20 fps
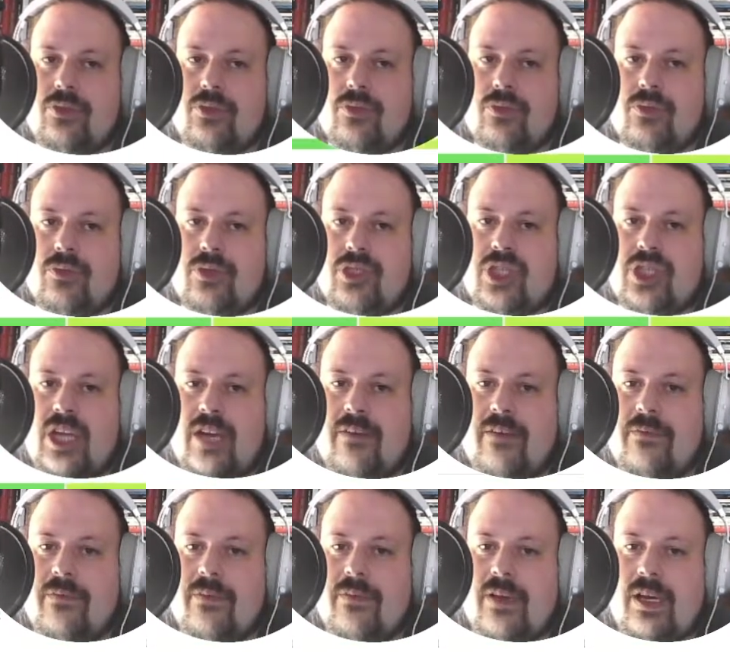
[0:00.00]
to
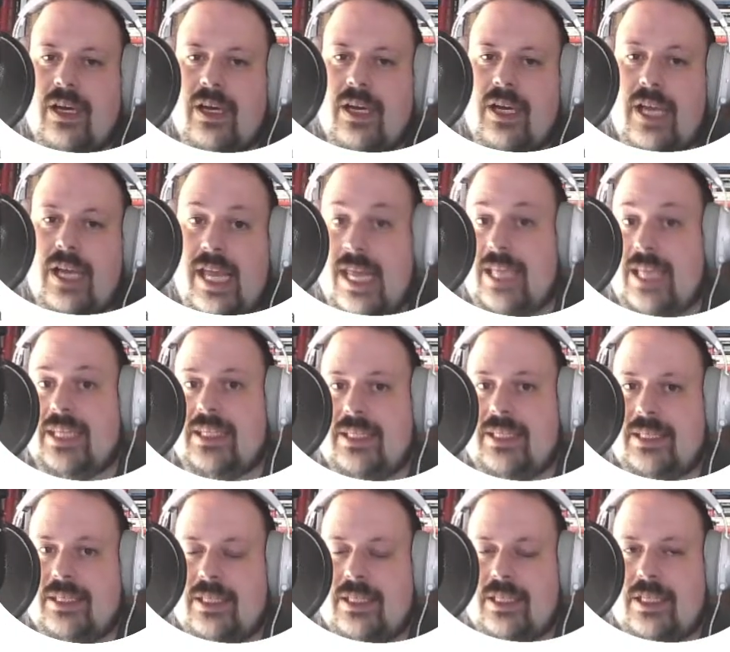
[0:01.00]
Java
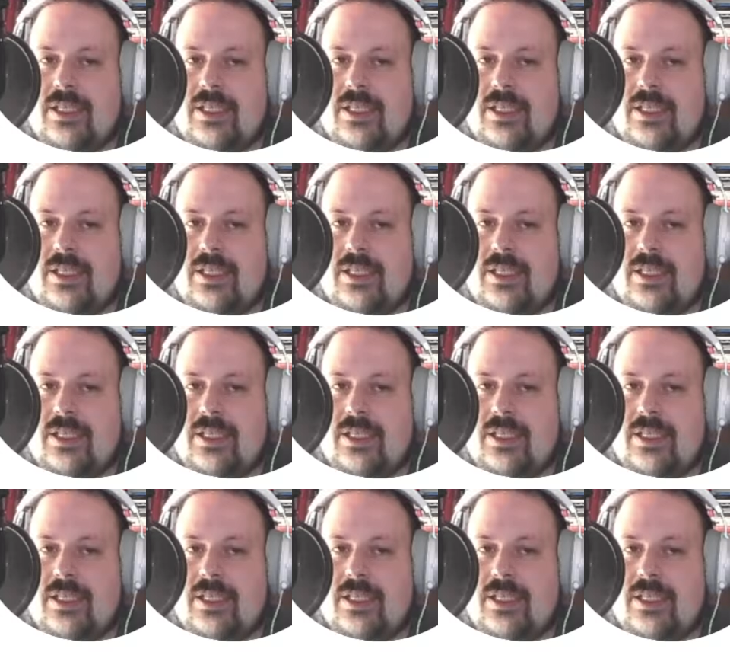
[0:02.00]
8.